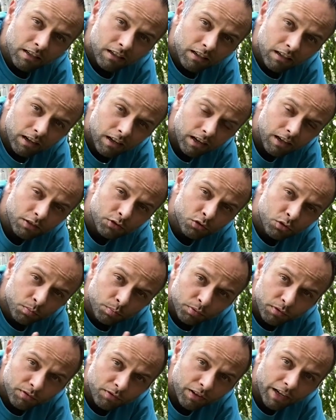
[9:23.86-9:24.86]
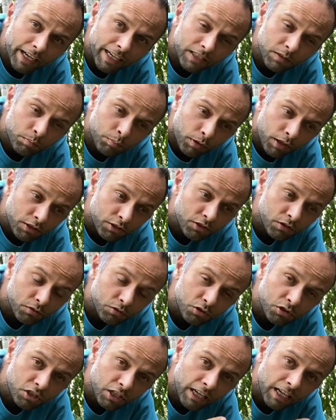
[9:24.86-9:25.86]
to provide partial
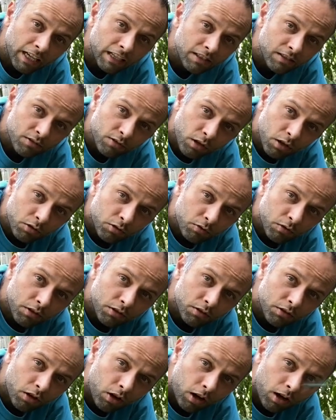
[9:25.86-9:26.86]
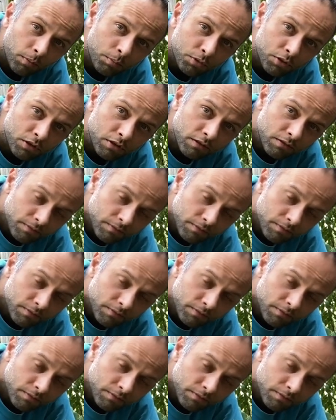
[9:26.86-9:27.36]
shade is also a good option.